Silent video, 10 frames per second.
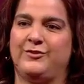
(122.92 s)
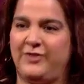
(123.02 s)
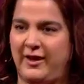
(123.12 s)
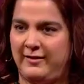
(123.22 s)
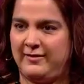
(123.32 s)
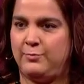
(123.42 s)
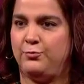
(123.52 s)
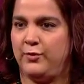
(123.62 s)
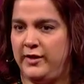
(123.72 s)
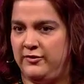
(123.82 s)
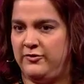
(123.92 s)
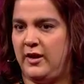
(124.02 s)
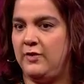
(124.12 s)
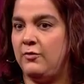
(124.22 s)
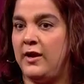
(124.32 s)
were chess, bridge,
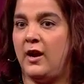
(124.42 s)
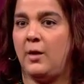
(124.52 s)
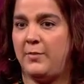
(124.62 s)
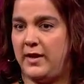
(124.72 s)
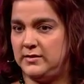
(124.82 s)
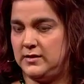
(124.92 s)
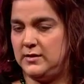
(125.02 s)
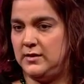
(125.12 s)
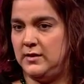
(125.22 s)
and writing op-eds.